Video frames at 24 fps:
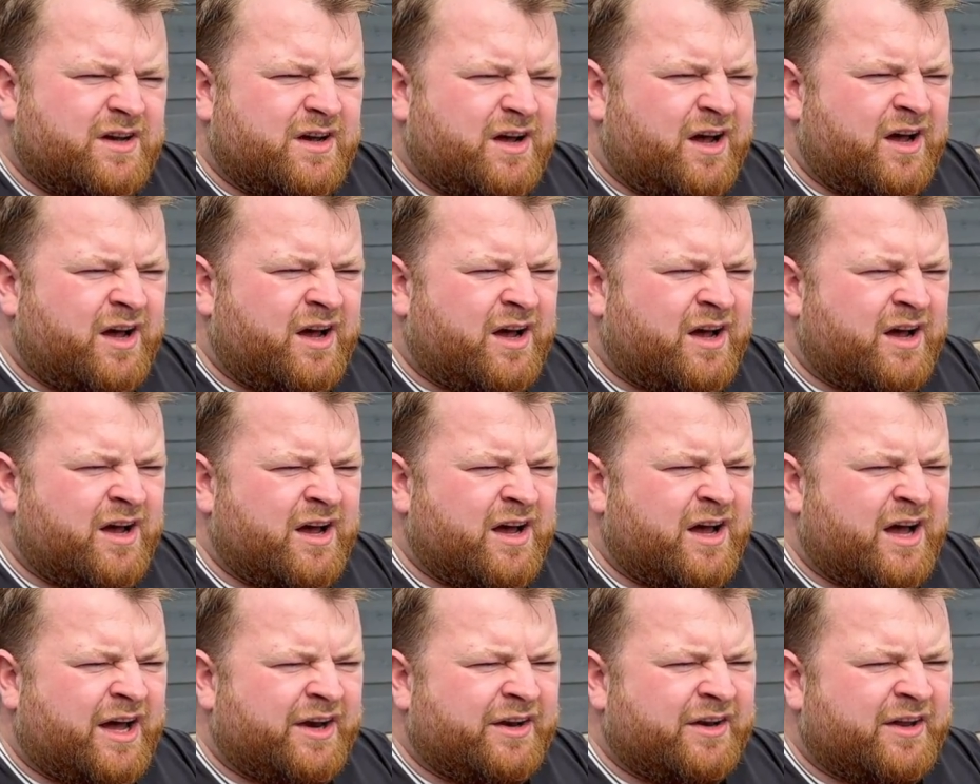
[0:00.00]

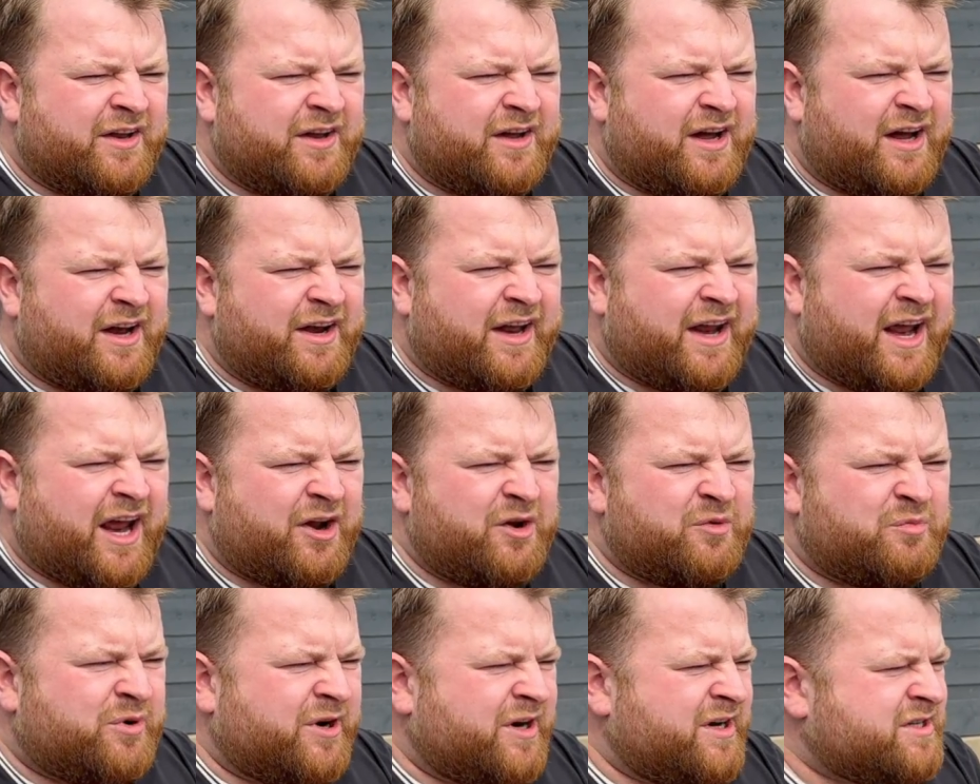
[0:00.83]
And I can
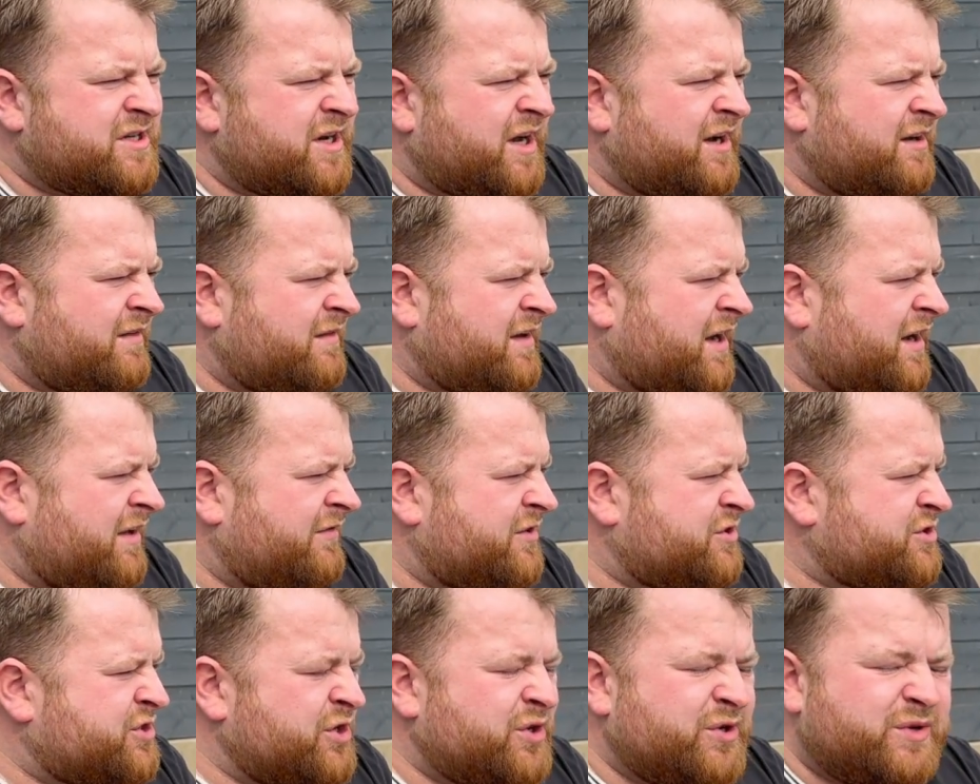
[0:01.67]
appreciate that at
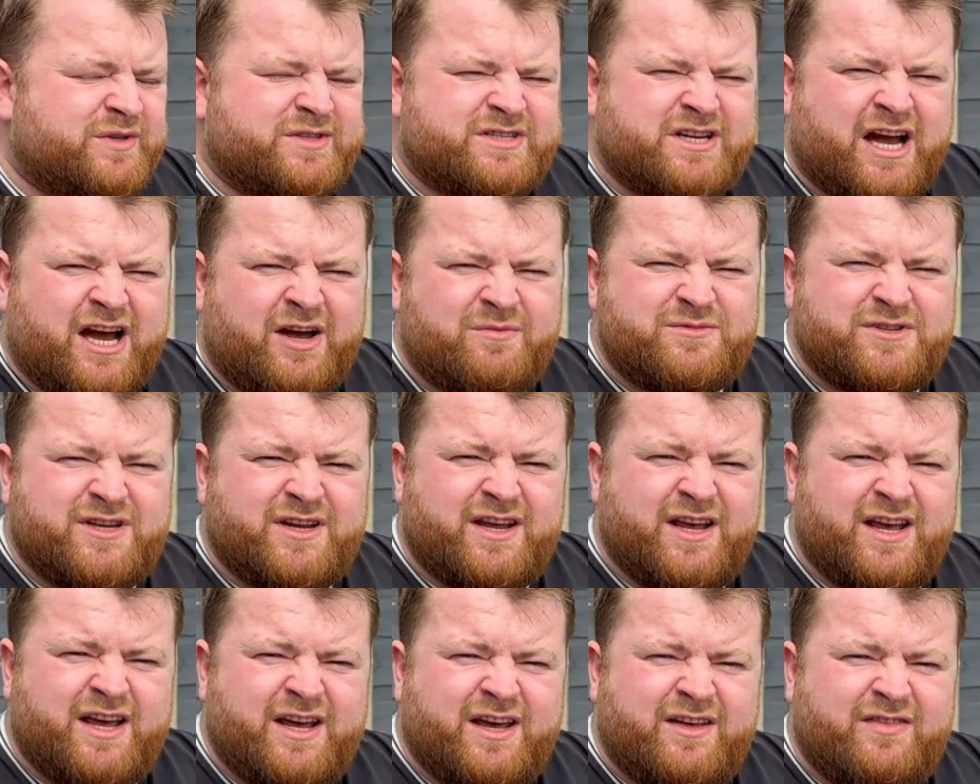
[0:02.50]
the certain times a
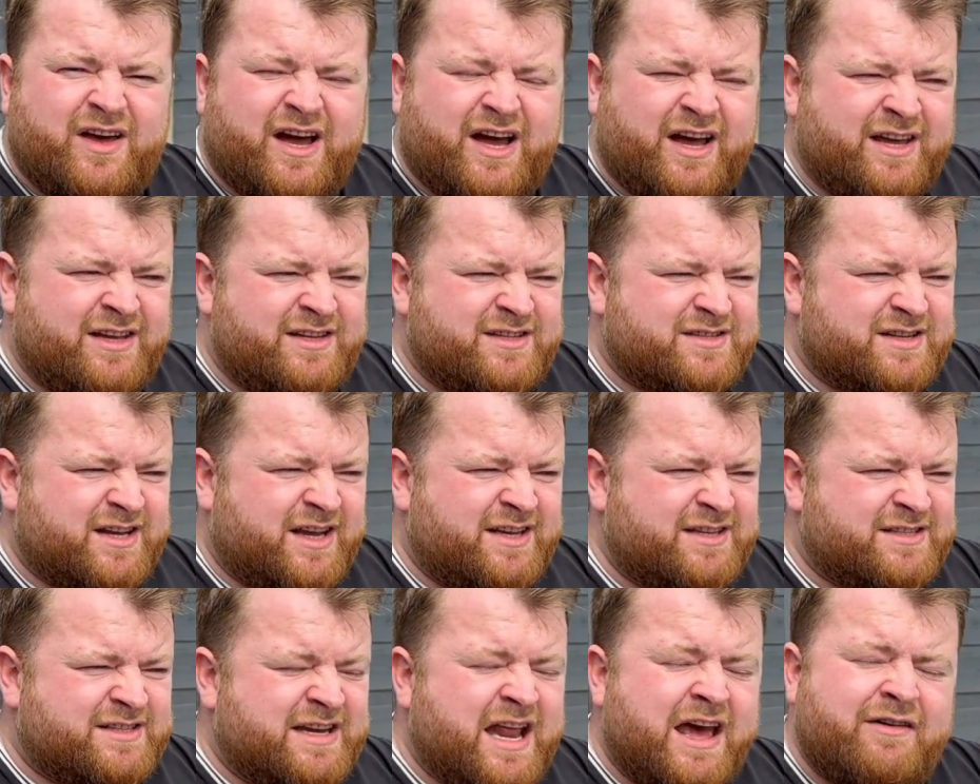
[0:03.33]
year that
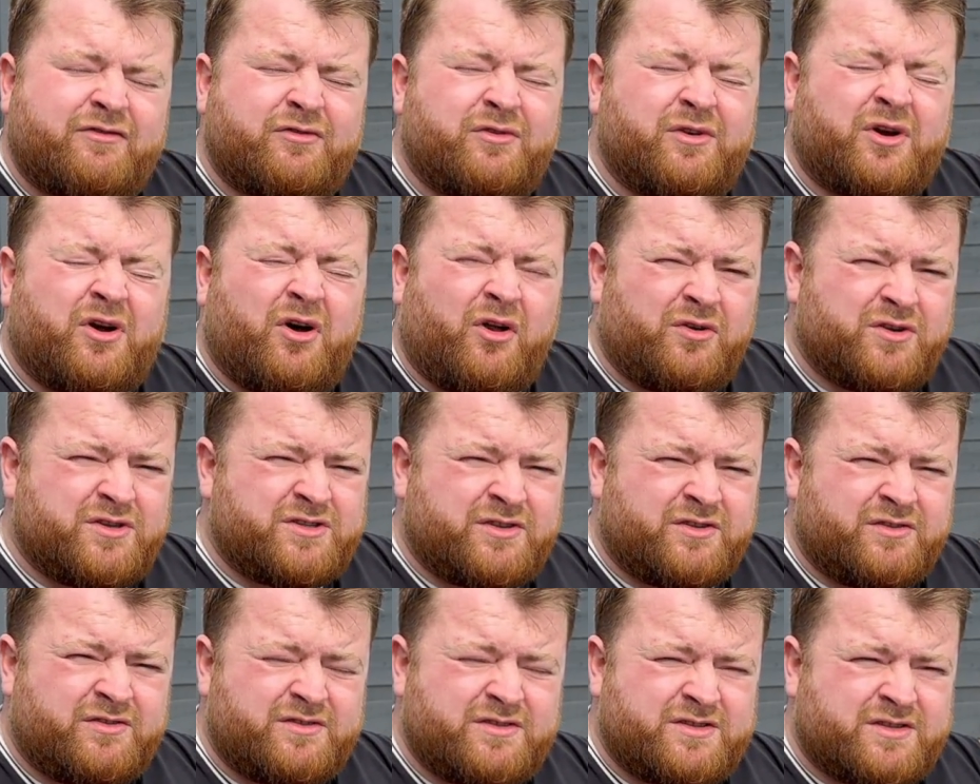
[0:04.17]
is never a
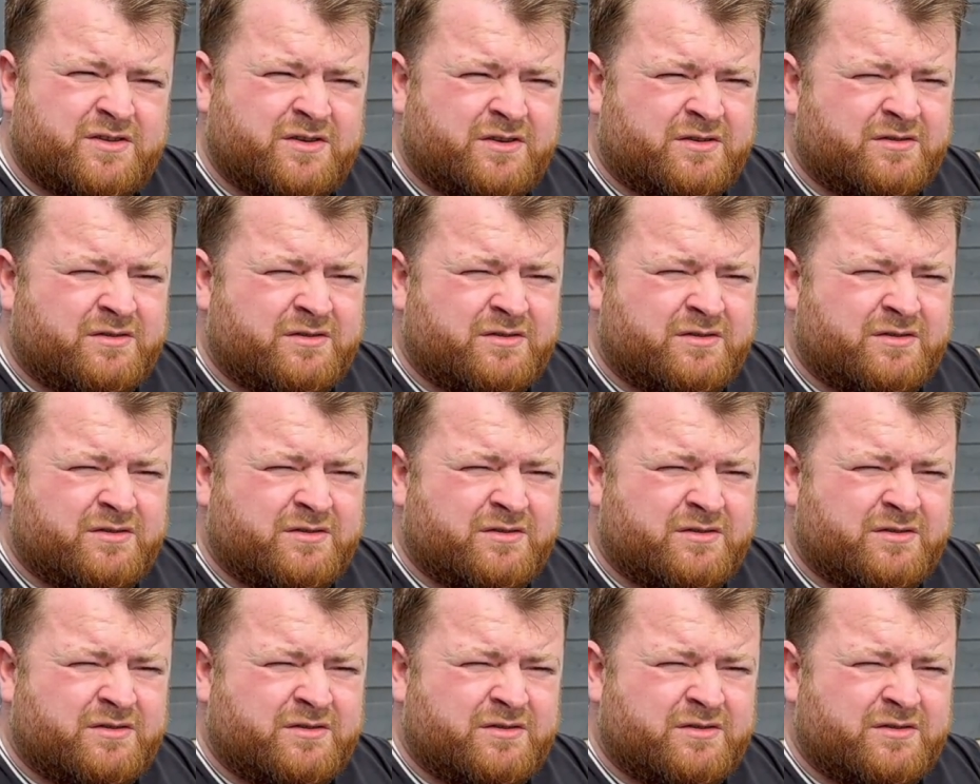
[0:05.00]
constant. So